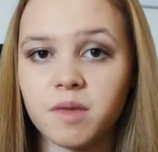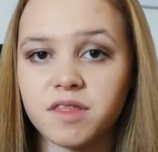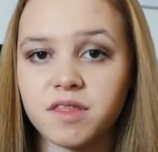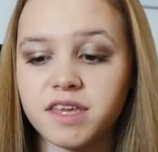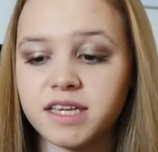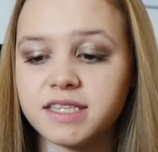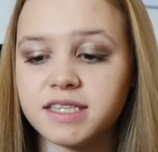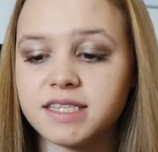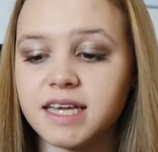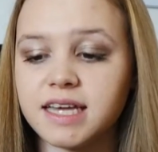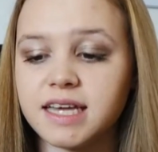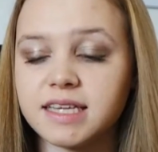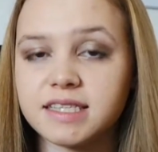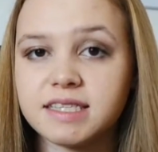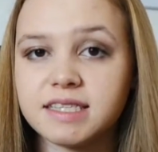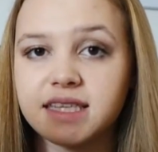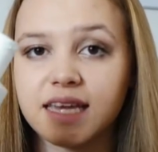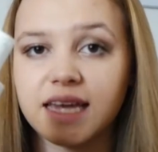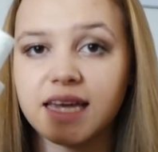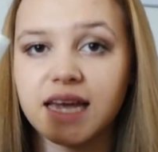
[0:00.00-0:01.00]
This is
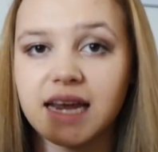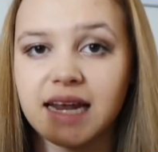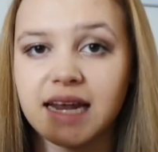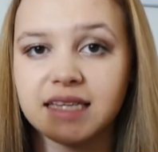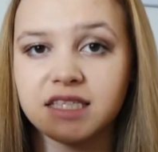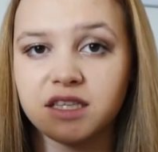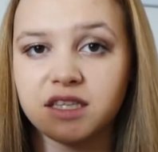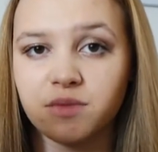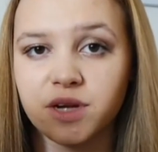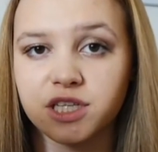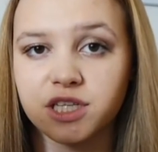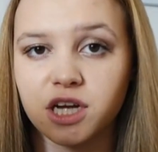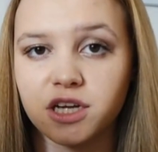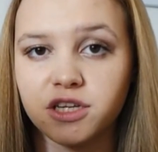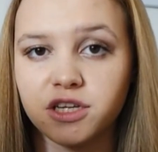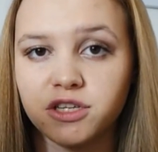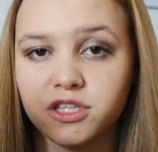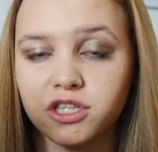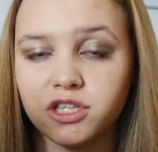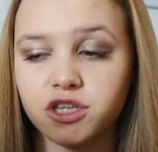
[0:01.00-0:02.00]
the cleanser which I
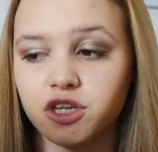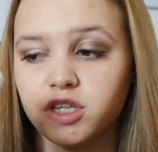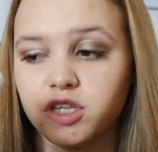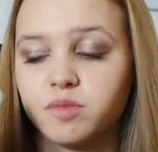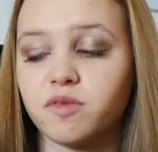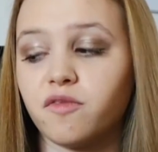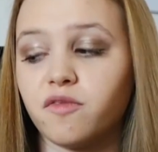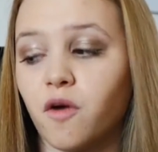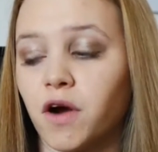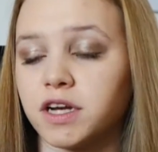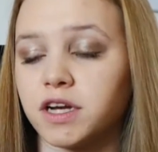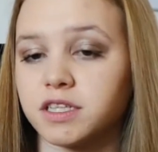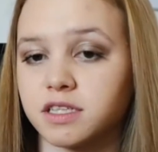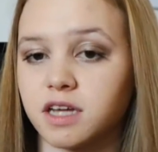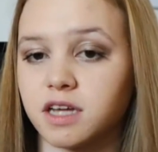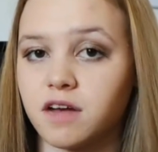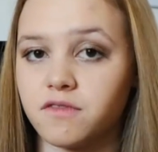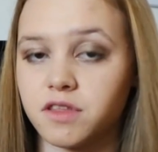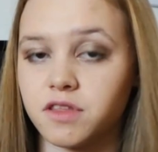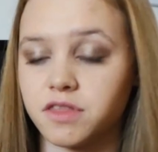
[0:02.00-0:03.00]
used to use before I
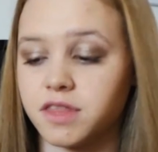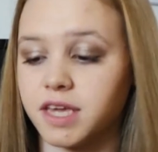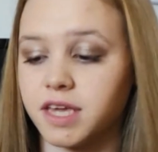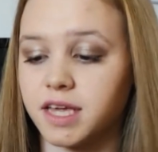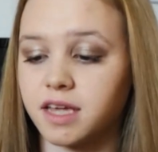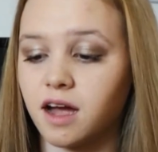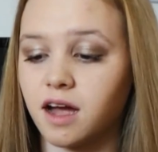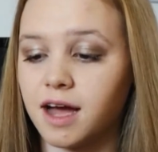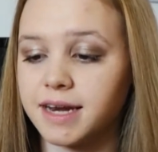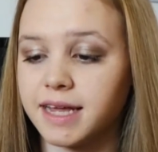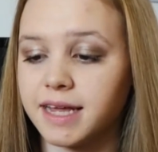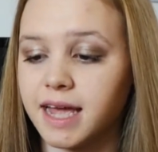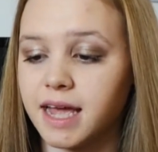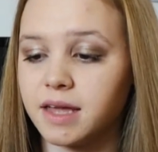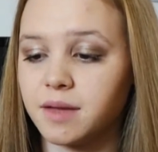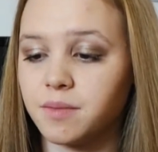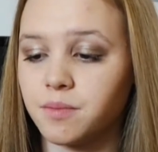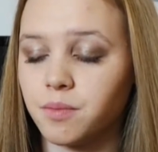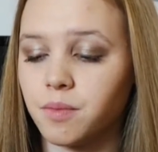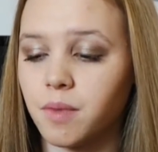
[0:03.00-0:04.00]
discovered the
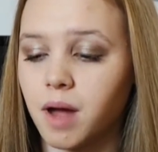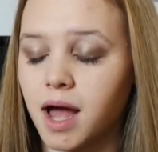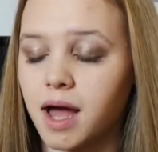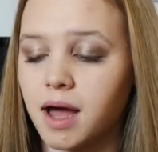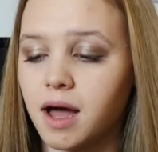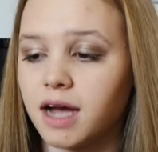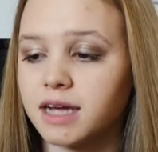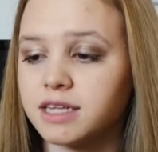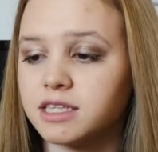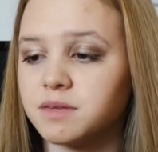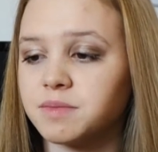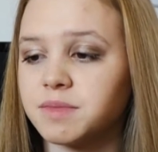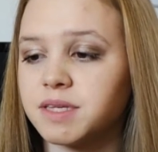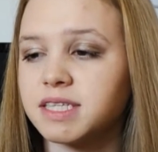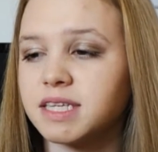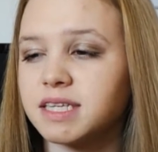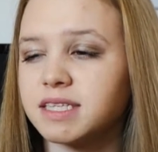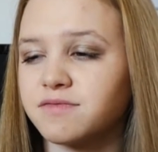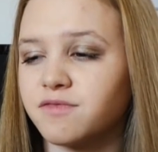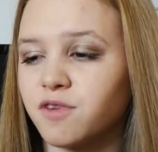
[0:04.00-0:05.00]
Garnier item.
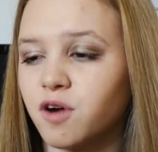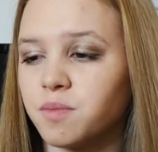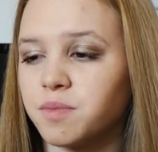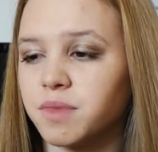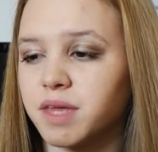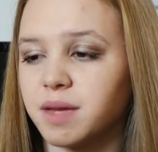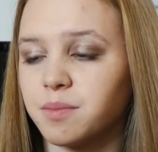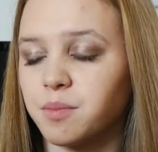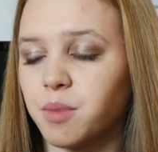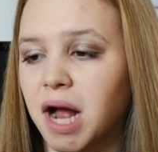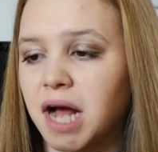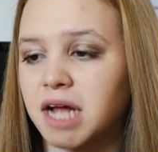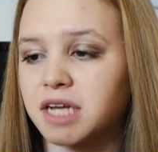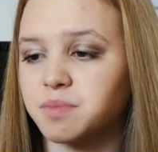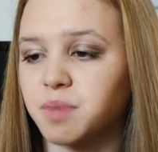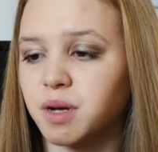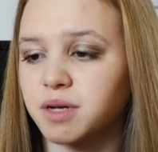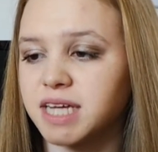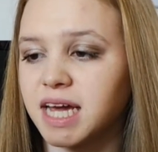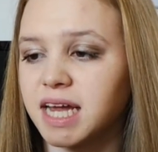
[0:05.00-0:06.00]
This is from the brand
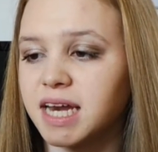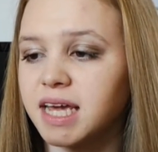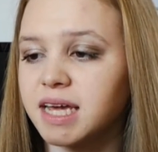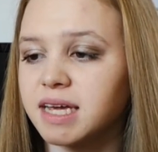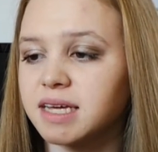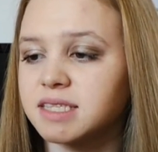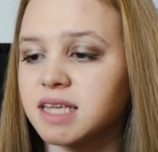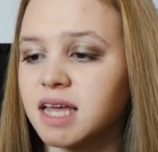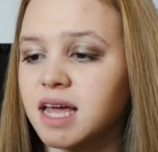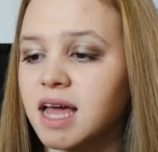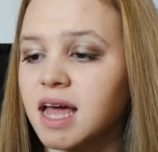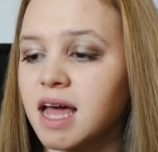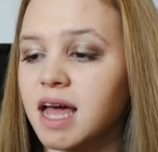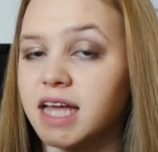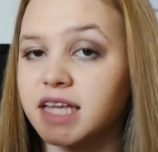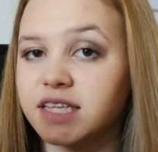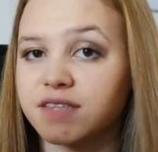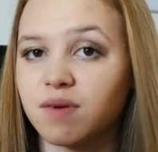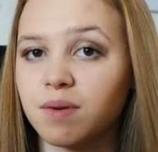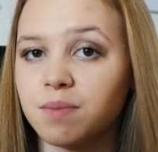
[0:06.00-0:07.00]
Botanics.
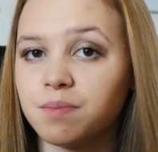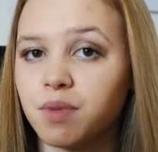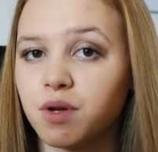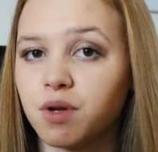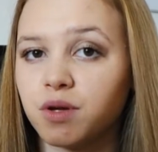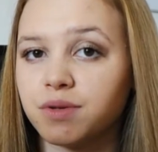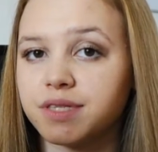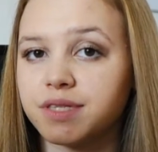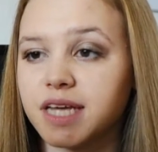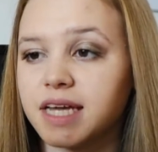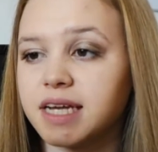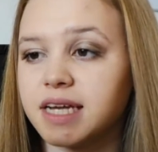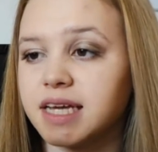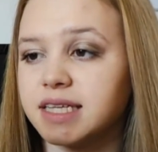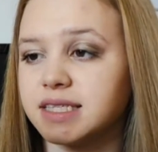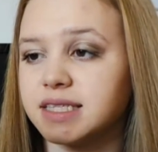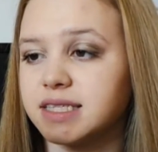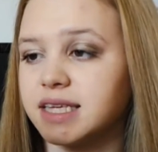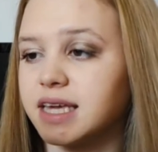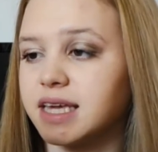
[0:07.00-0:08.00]
It's from Boots, and
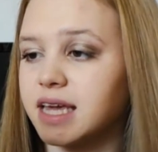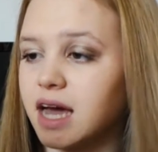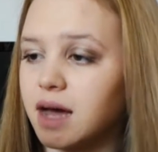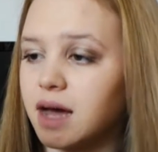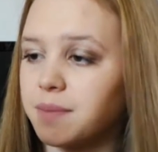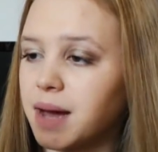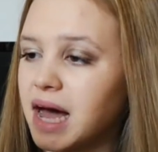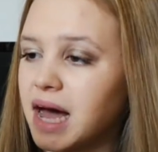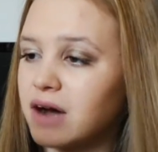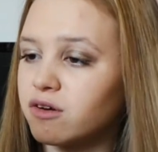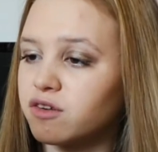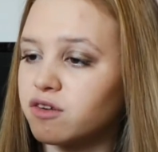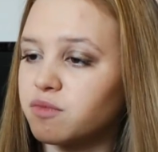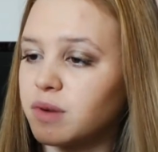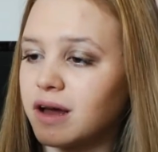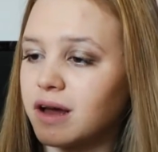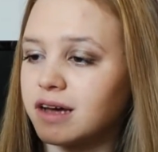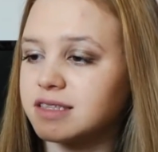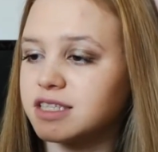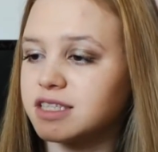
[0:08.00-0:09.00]
it's the Power of
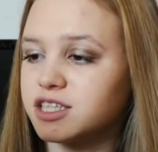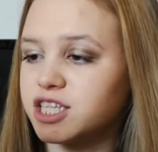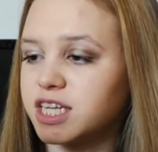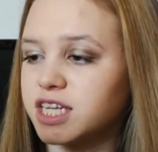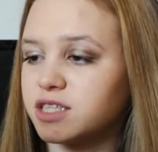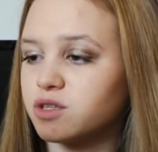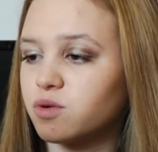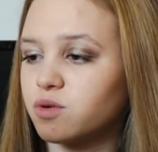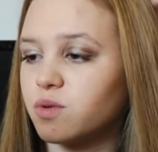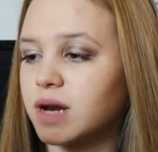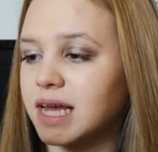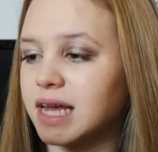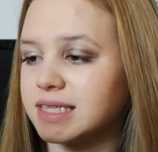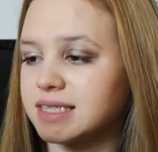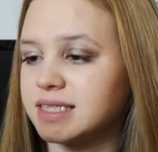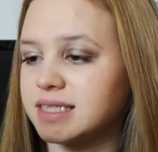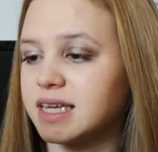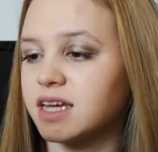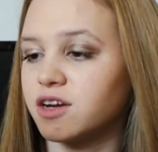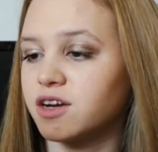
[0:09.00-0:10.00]
Plants Gentle
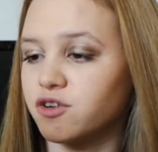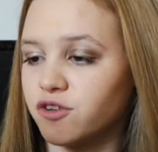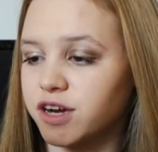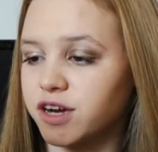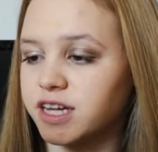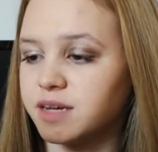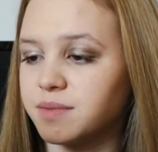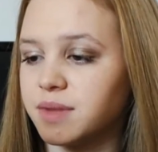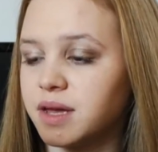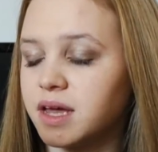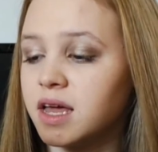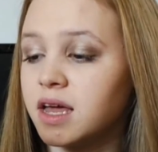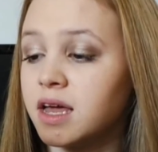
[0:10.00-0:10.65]
Cleansing Cream.